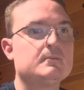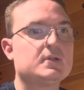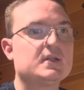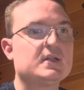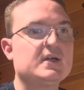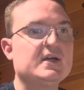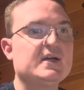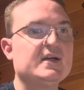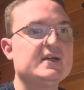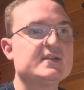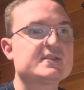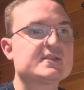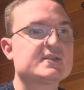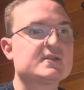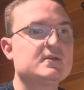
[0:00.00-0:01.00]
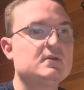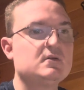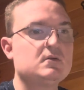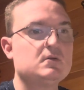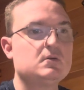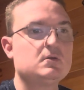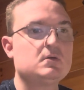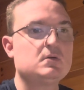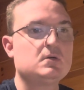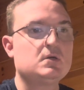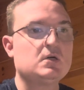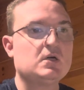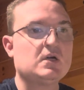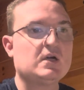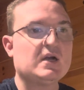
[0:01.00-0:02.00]
Plus,
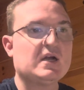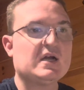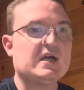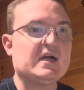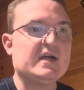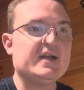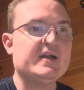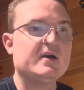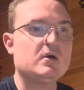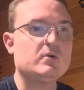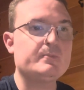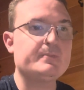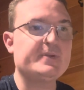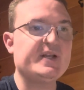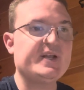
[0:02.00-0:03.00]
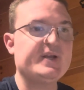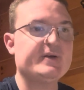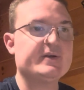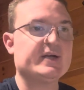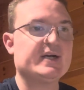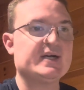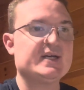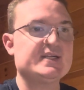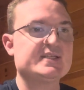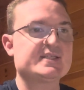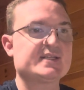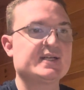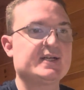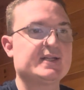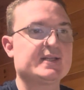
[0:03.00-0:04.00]
I hope you guys
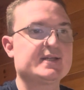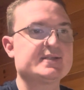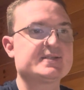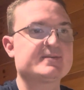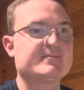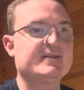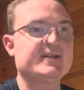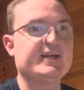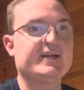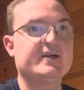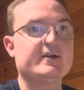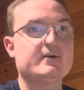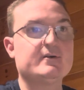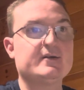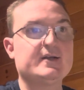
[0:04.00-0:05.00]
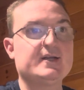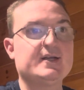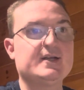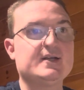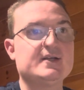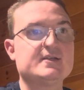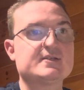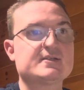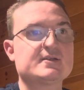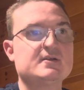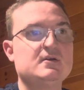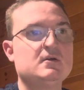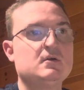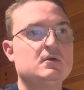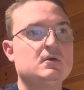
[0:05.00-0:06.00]
think this video is
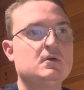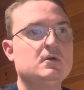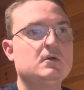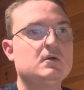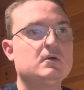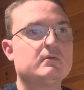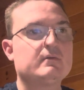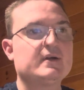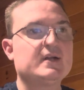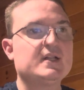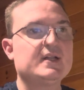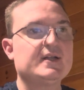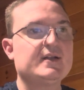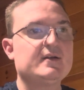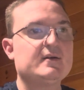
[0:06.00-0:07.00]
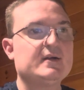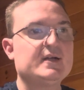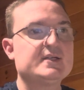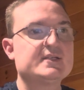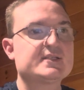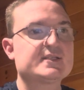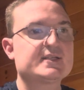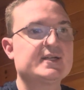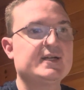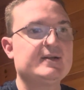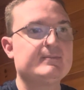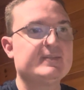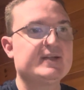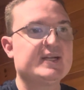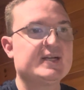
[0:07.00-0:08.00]
real
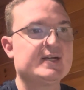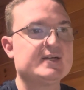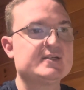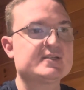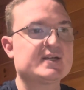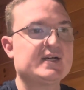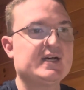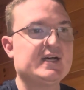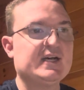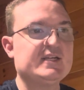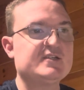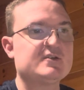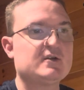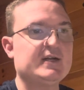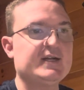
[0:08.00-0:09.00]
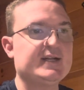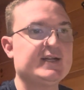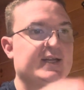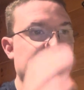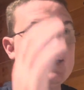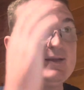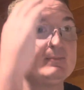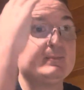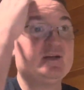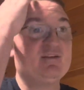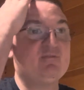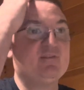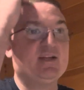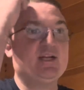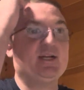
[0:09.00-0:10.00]
interesting, because I try to keep my
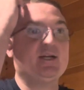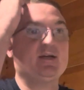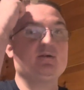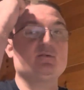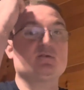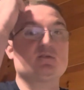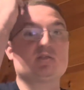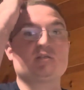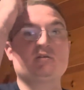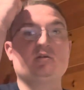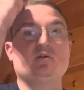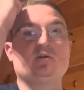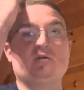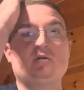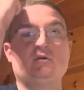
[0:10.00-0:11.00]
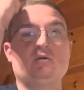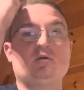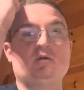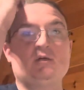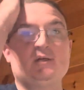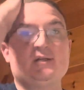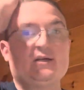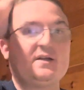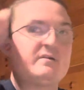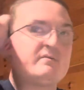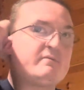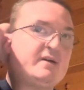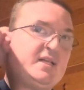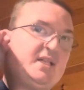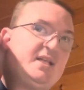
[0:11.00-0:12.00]
videos like
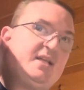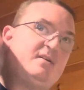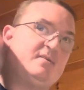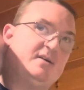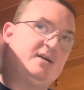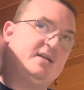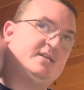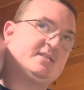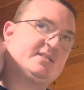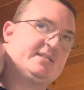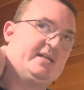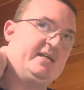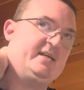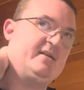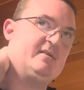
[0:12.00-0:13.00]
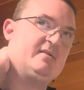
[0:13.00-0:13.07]
real interesting.